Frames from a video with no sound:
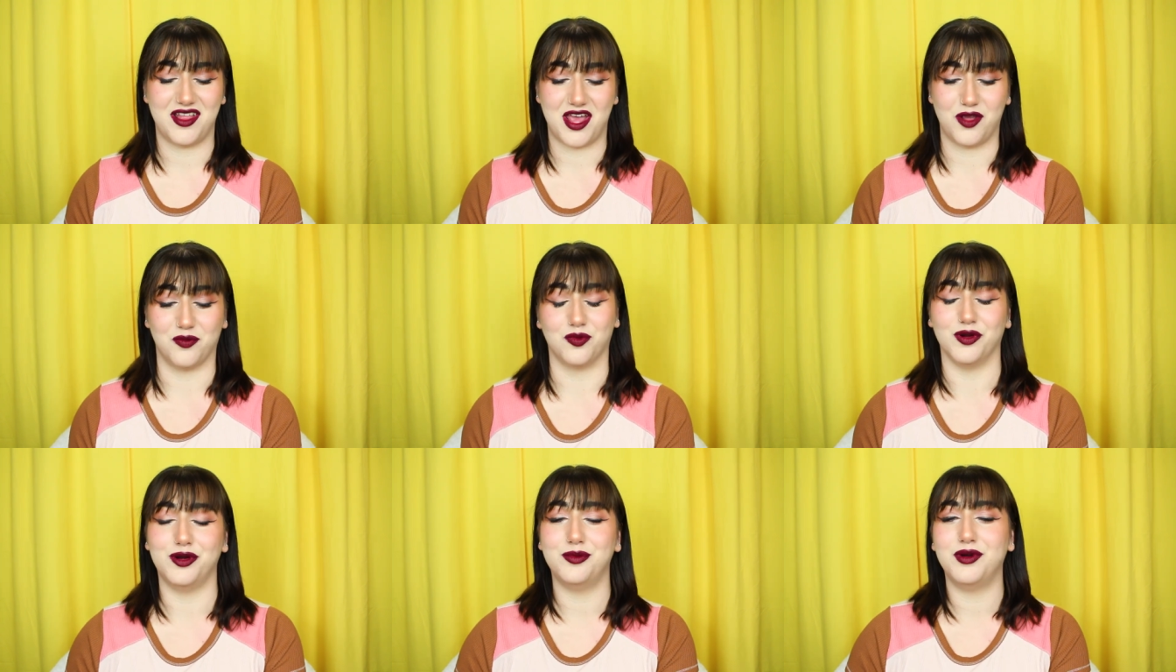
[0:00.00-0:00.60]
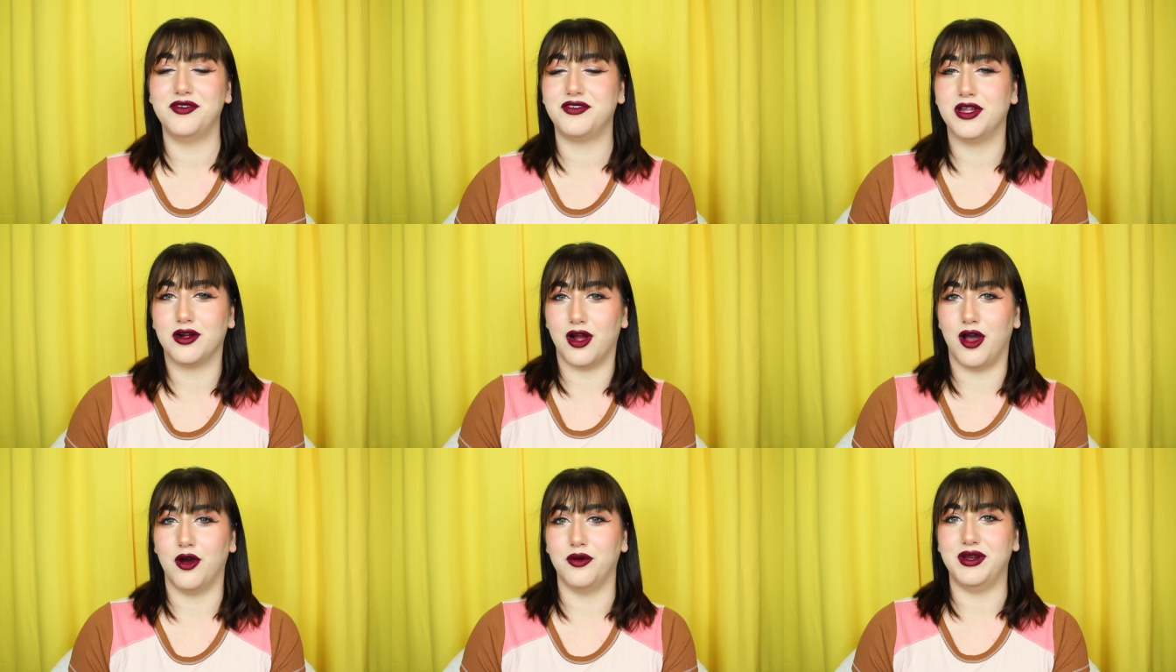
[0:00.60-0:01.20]
a room of
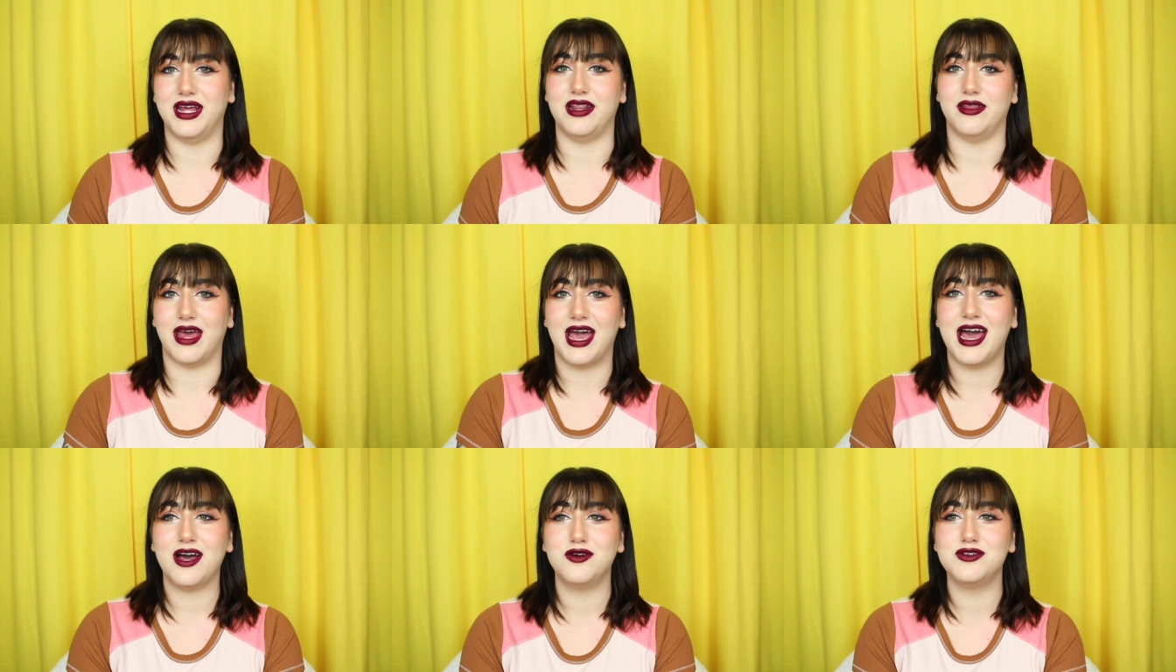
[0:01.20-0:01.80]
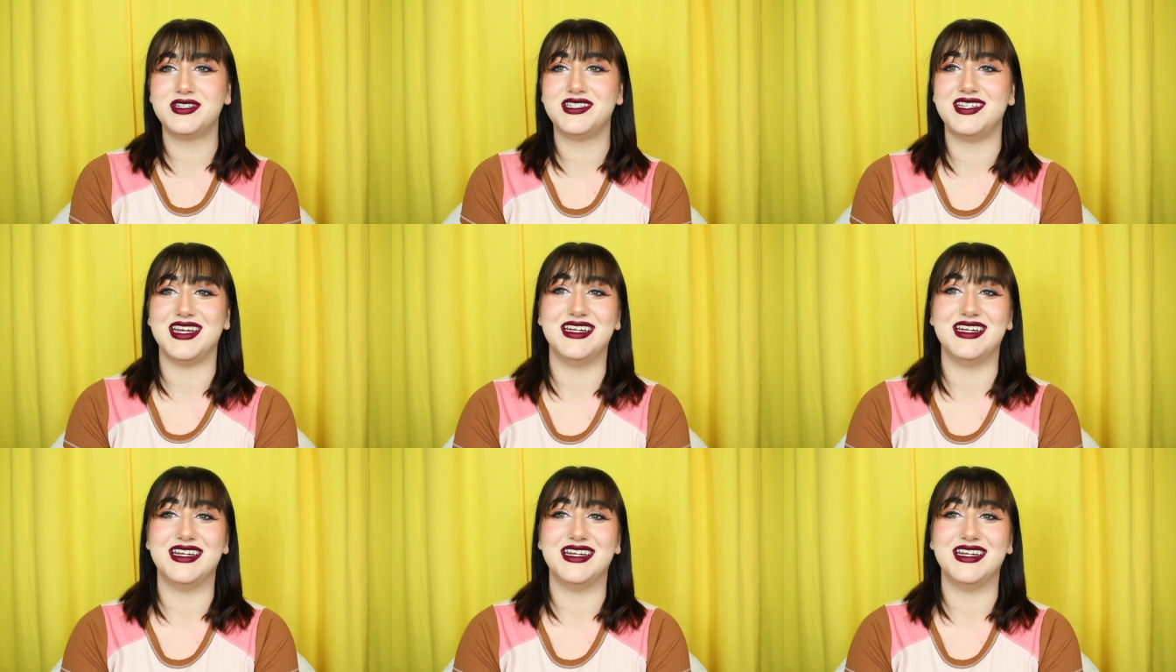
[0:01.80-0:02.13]
their own in the house?